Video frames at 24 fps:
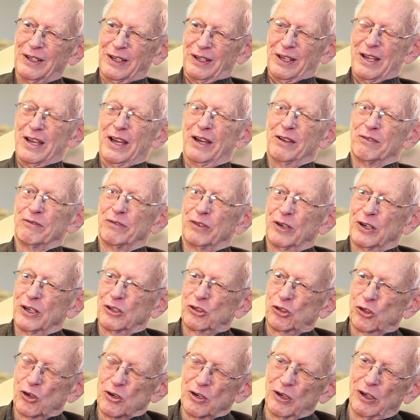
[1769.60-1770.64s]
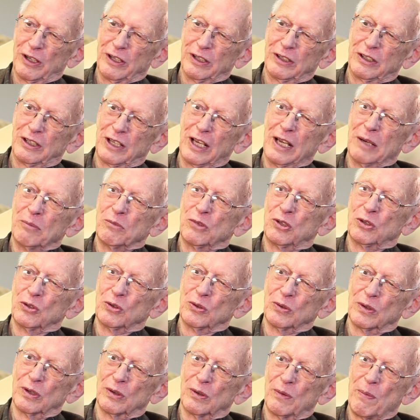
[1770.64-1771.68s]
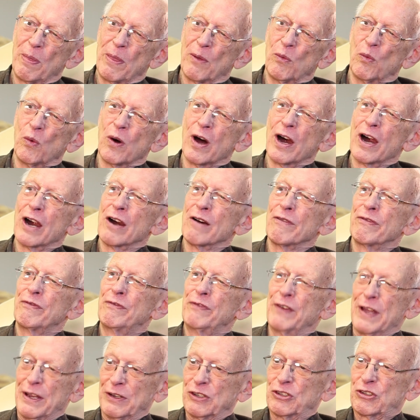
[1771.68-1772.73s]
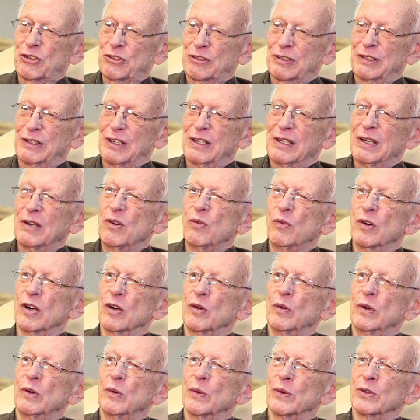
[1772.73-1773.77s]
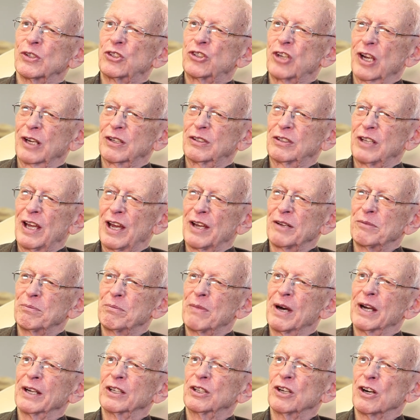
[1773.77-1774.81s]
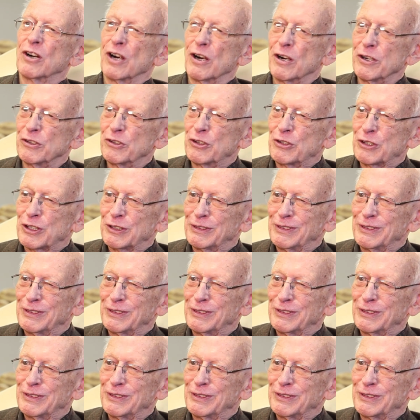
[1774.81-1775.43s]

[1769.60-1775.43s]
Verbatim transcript: and very shortly came to a wire fence where we were checked out by guards.